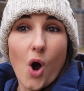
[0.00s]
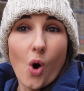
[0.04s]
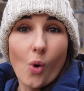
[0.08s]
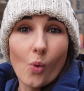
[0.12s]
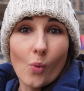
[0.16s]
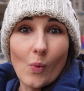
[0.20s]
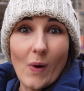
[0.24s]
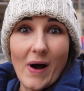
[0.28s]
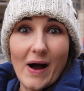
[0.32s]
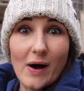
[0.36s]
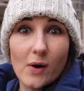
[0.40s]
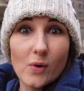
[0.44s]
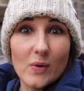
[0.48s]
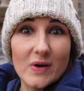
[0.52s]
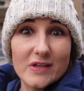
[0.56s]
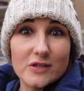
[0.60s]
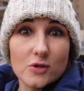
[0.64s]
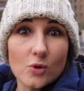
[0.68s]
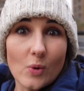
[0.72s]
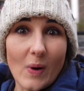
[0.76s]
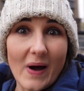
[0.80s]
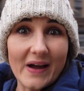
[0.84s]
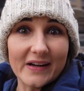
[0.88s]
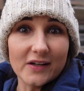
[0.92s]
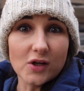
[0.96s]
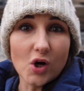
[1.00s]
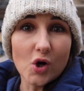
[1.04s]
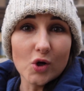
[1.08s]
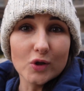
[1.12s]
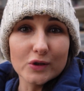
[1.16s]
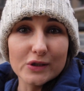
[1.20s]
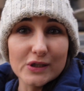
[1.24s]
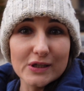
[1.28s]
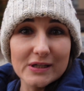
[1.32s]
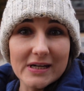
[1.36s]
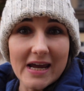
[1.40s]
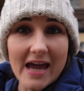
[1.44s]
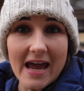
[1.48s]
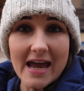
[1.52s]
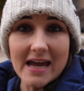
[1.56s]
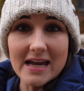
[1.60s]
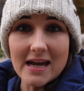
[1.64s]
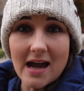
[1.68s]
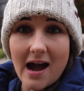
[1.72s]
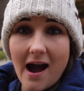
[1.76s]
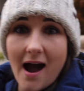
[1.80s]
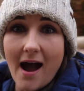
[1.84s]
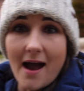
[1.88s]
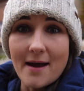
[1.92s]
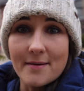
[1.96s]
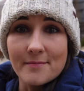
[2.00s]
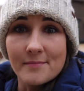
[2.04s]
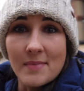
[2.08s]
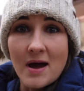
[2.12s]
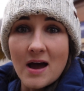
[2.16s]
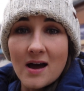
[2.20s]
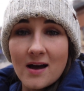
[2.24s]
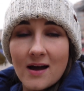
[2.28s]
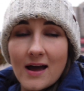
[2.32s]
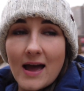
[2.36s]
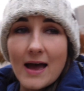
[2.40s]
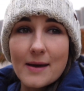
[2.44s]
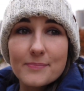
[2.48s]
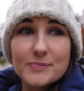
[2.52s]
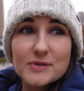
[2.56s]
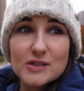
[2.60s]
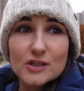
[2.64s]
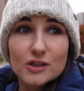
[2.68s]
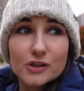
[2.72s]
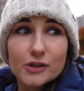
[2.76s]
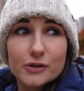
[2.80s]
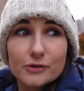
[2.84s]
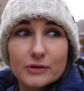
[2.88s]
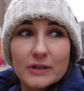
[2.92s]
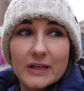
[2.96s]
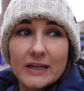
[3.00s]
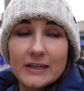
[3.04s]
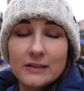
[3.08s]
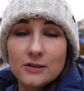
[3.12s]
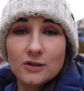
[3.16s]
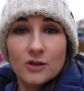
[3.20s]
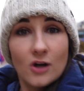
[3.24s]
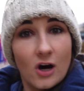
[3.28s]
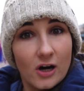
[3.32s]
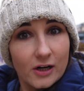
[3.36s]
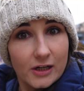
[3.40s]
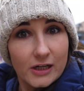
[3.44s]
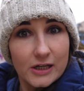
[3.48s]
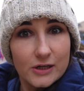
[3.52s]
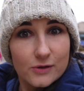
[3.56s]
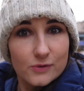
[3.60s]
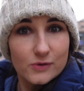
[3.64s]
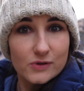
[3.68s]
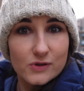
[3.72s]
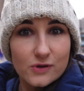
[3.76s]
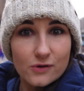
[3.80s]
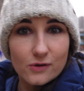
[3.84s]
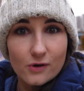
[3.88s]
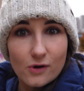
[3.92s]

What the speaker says: Wow, it's quite cold today. I'm absolutely not used to the